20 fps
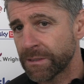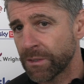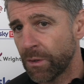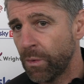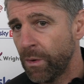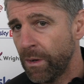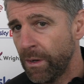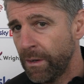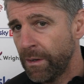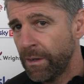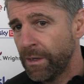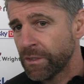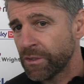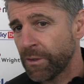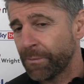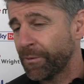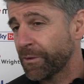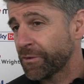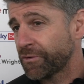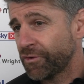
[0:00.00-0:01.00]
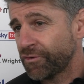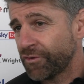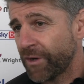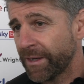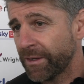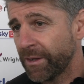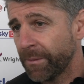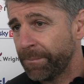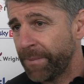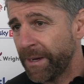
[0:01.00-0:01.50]
So it's up to us to
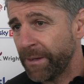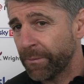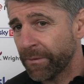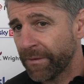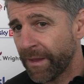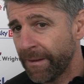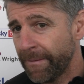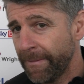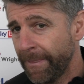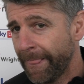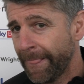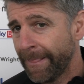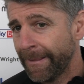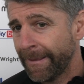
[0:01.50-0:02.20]
try and compete with that.